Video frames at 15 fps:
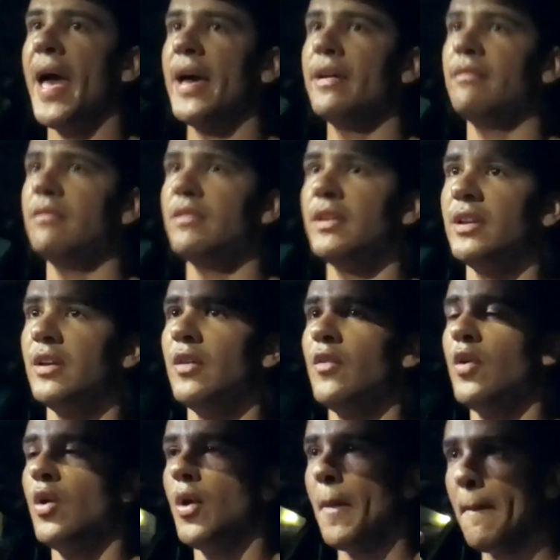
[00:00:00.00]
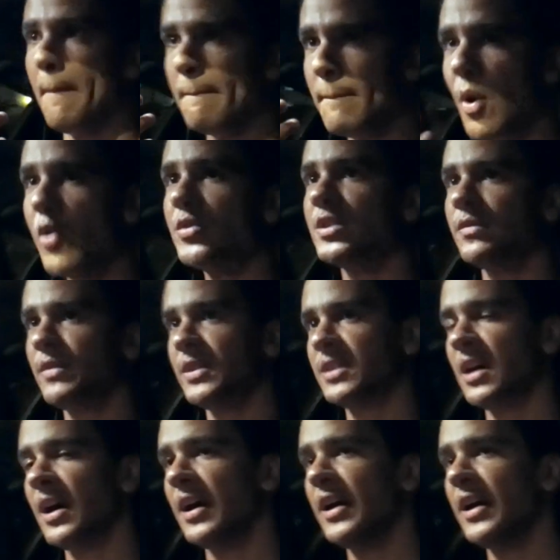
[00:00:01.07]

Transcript: And most of the time,